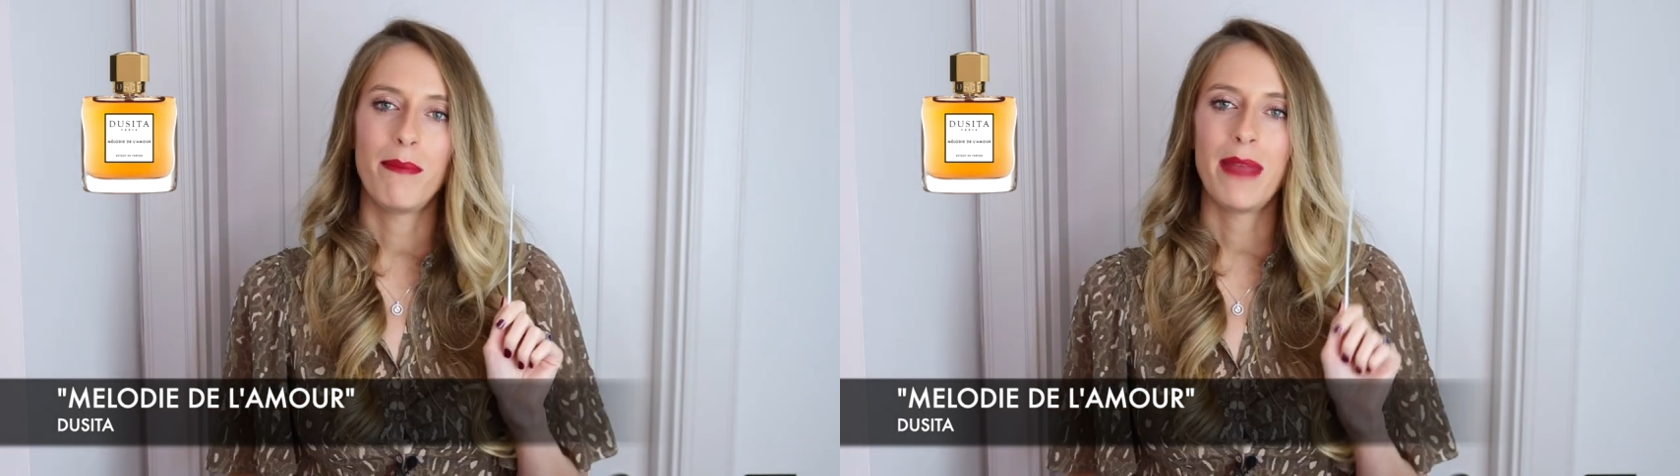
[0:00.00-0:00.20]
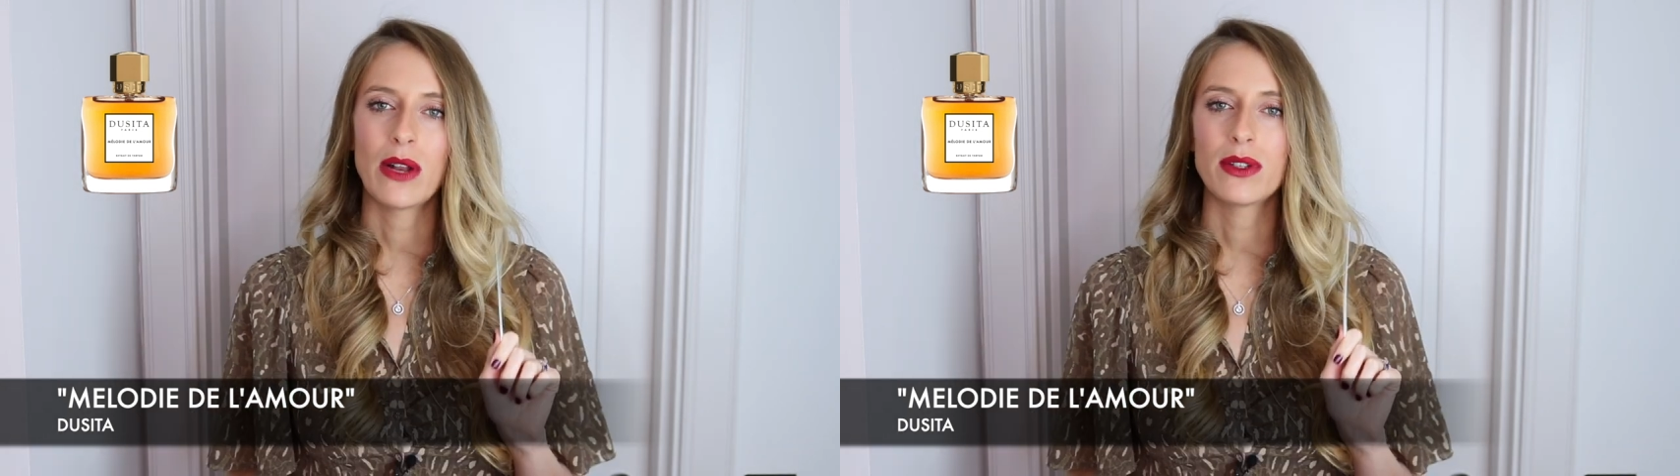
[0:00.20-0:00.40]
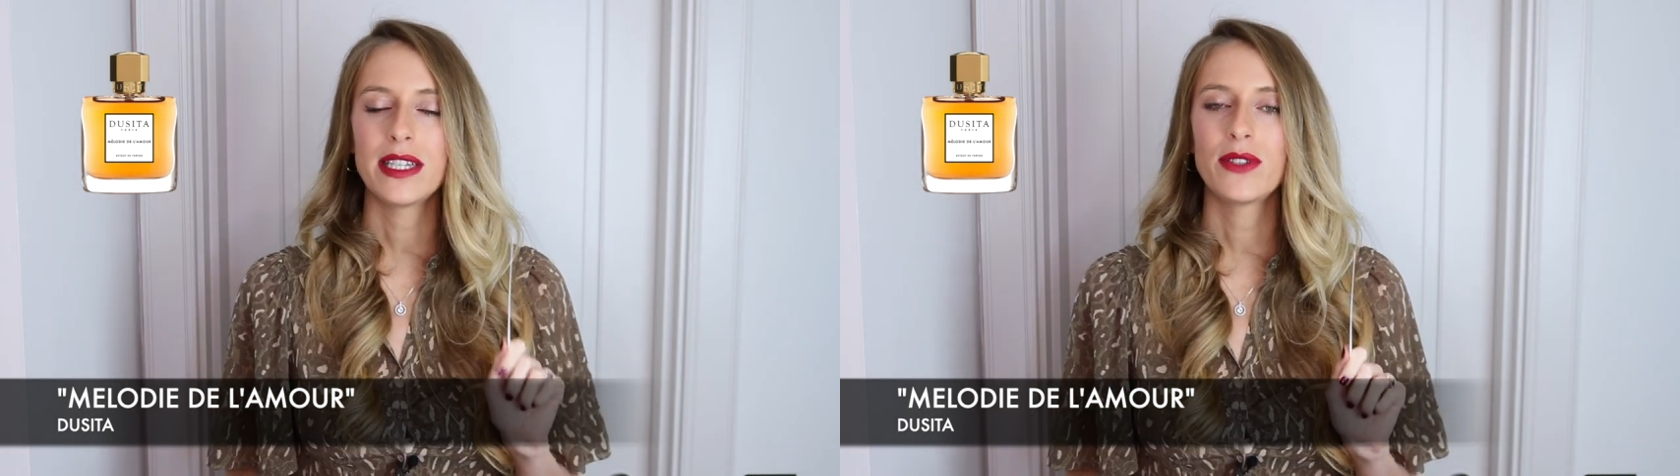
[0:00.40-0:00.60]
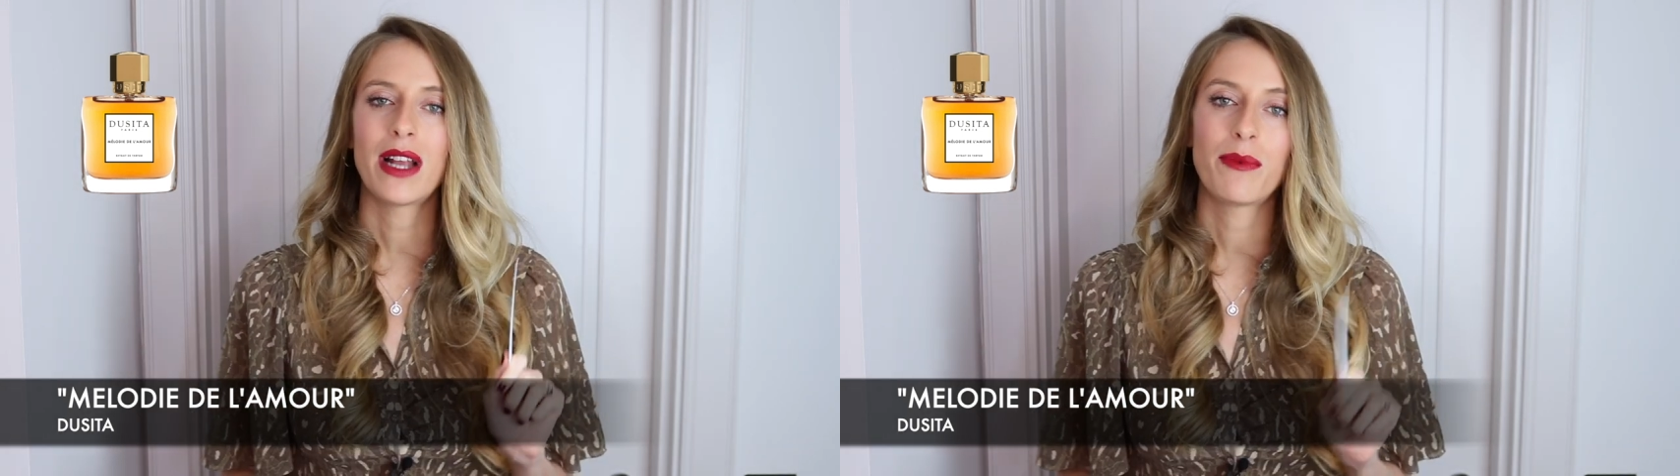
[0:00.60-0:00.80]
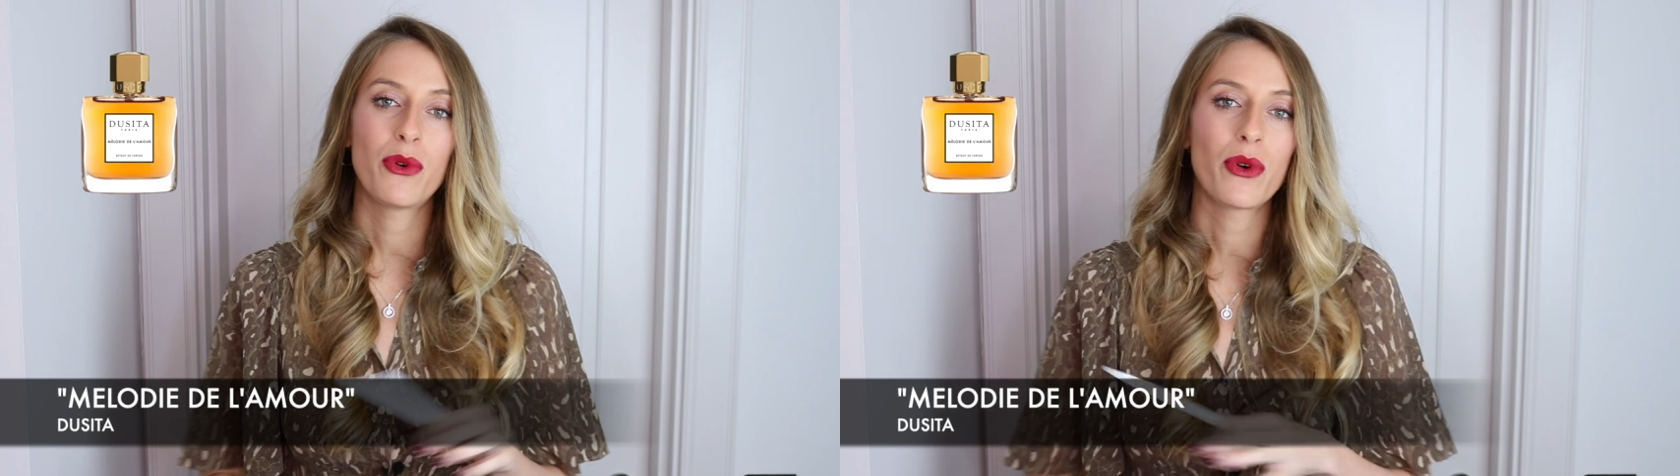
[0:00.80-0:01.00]
Mélodie de
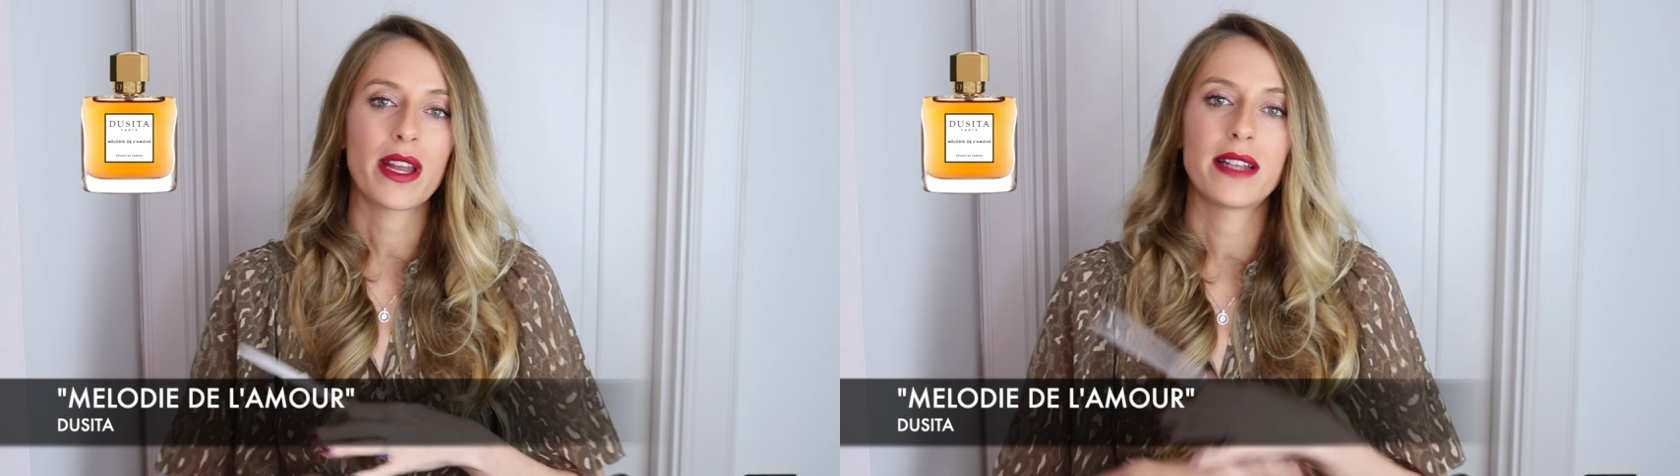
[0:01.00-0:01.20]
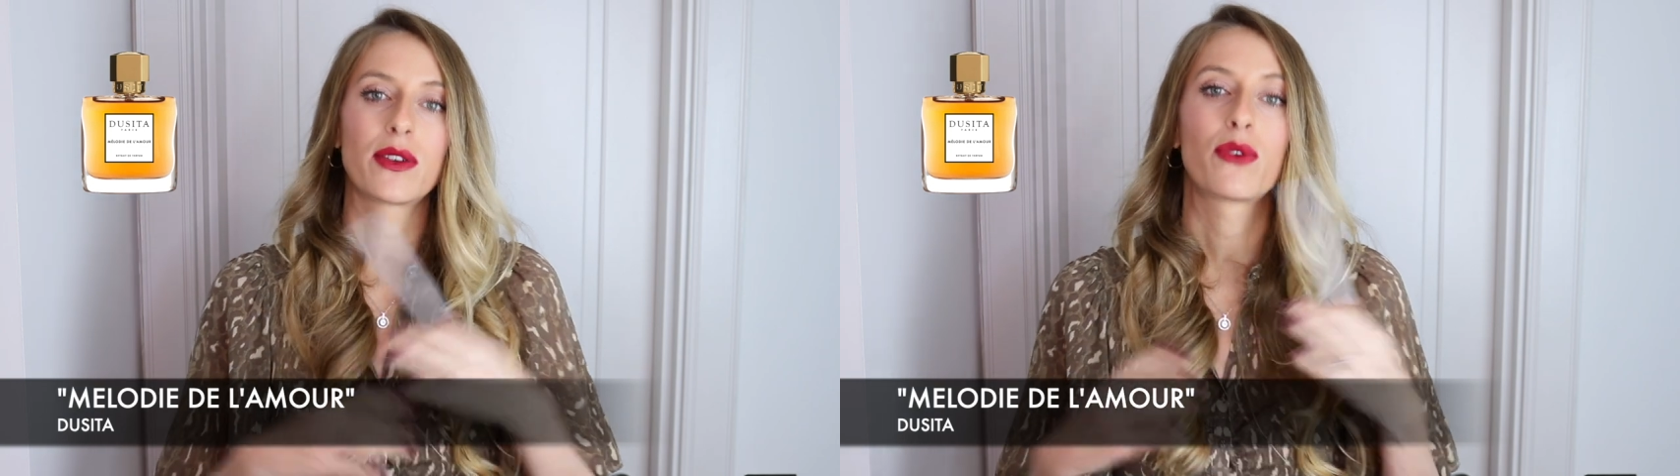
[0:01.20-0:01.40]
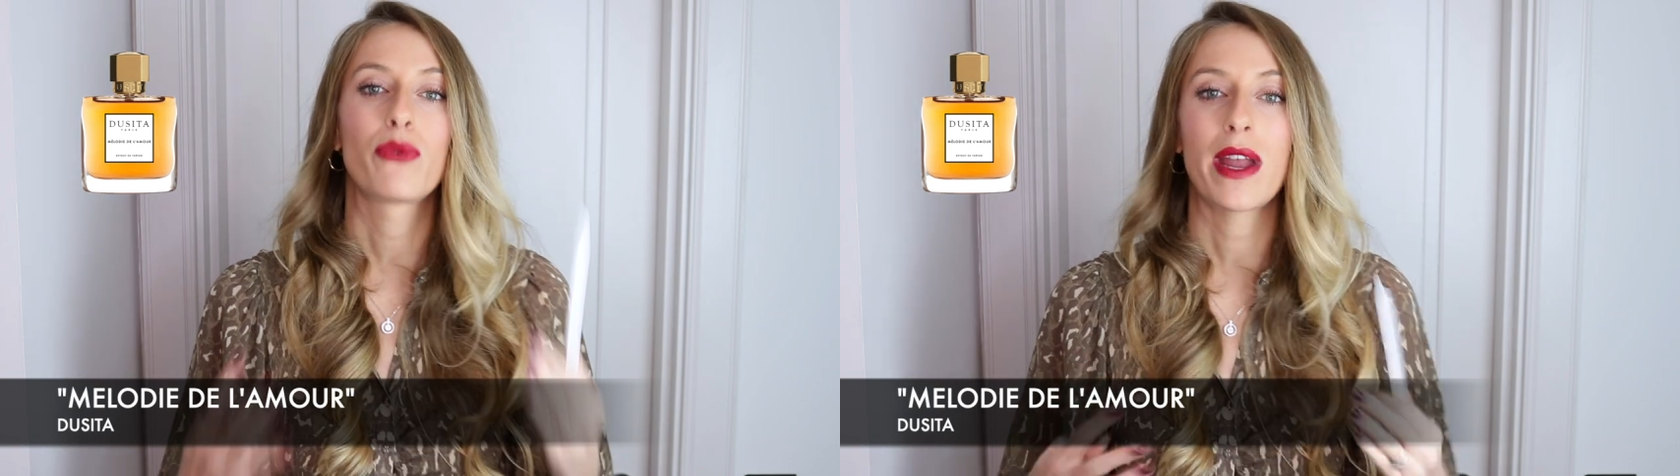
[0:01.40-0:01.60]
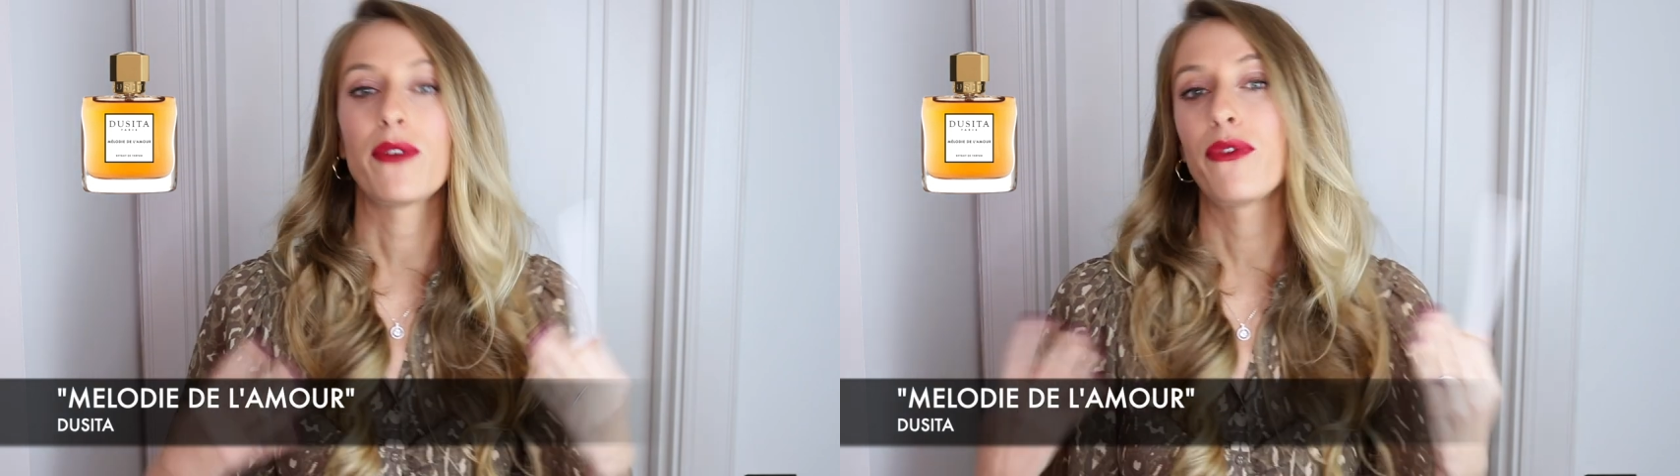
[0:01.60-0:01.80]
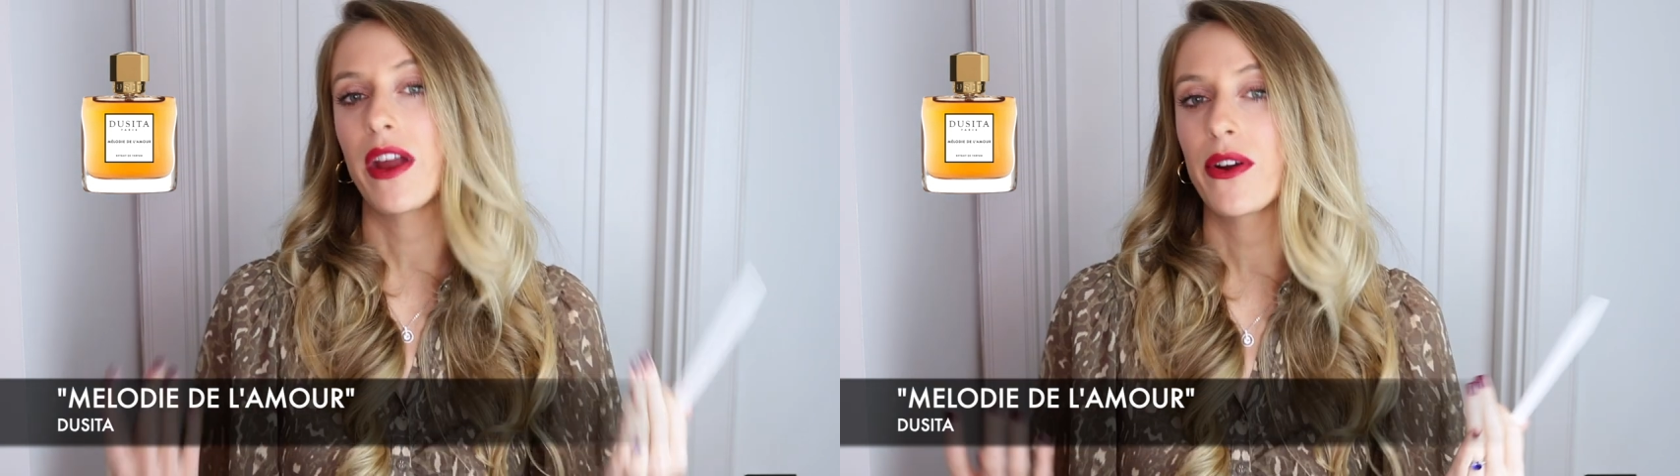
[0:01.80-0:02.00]
l'Amour is a great
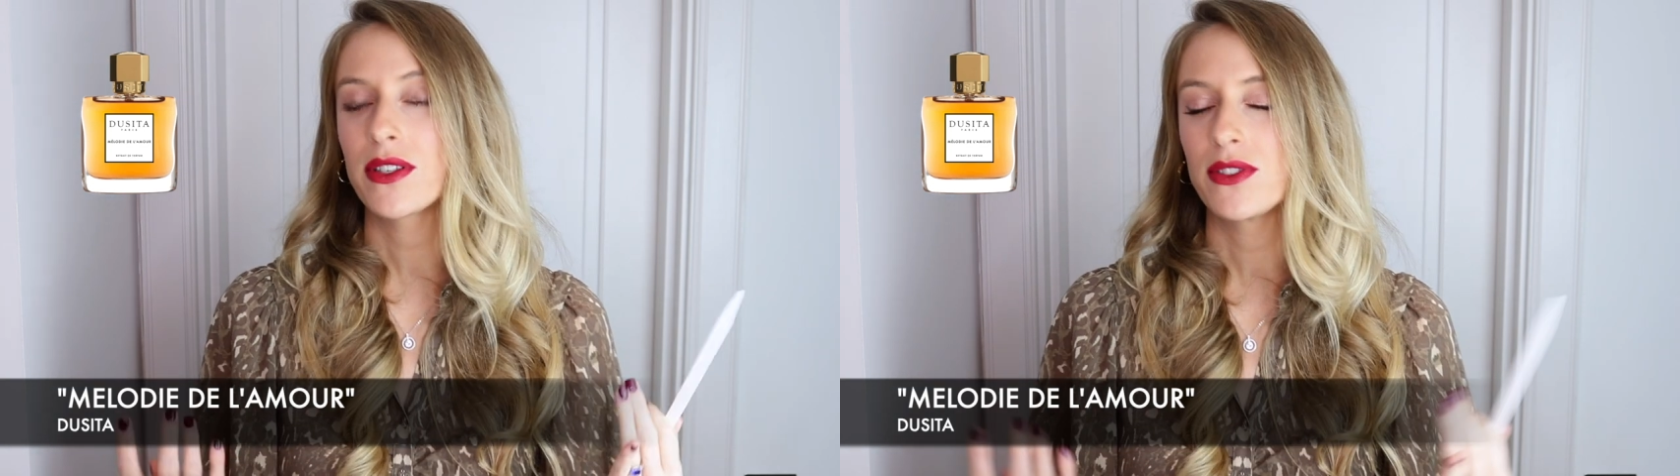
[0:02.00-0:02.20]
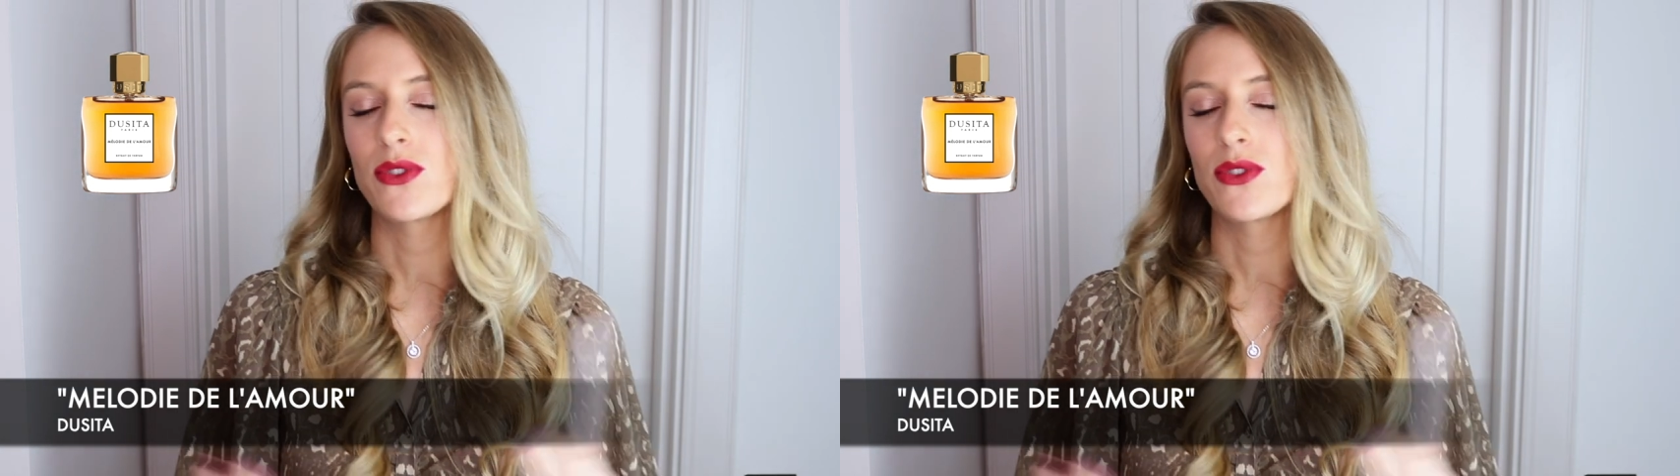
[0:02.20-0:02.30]
fragrance